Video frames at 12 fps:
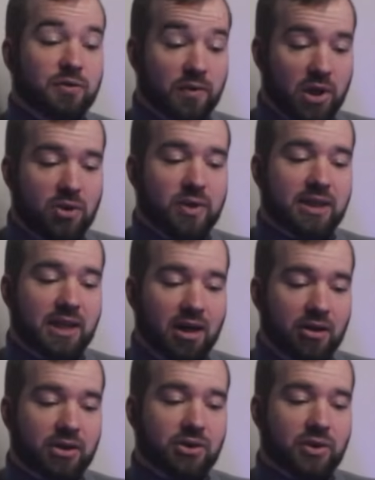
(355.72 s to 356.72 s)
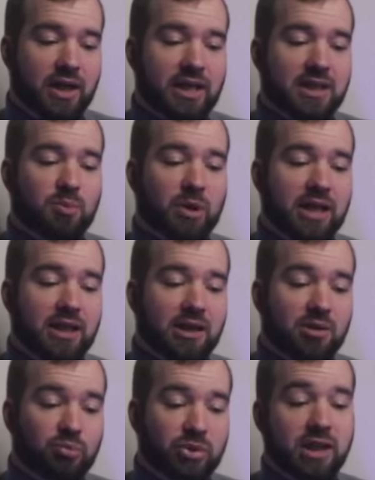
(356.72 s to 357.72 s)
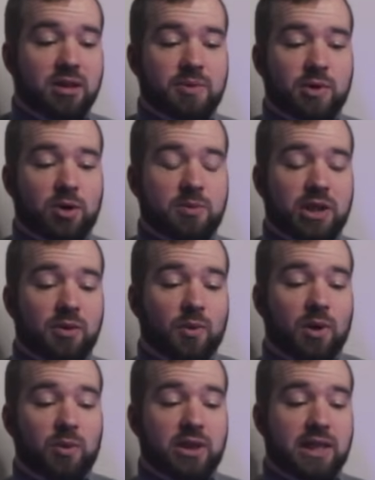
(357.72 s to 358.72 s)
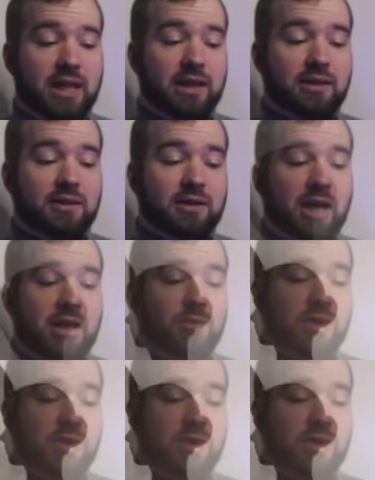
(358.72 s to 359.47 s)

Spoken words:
flow is characterized by the complete absorption in what one does, and a